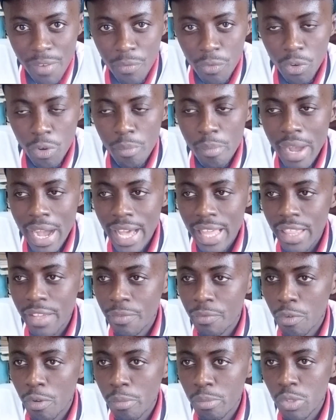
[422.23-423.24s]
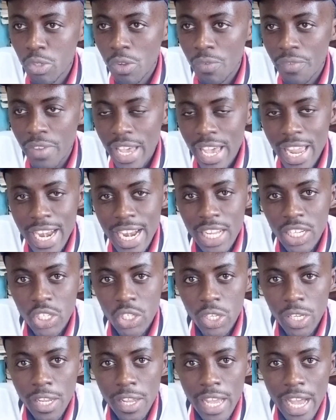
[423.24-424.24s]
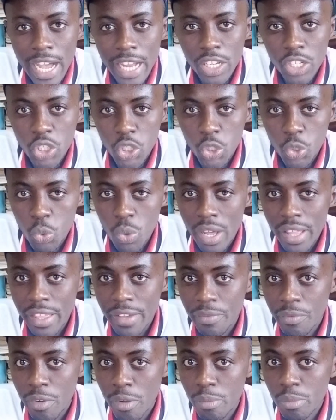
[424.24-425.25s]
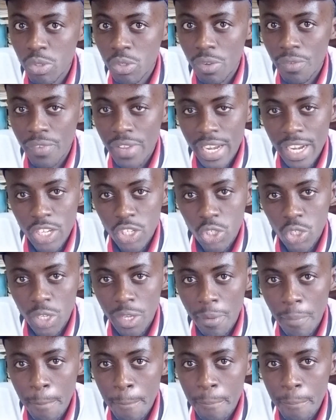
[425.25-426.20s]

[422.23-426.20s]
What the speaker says: from other forms of energy and to other forms of energy.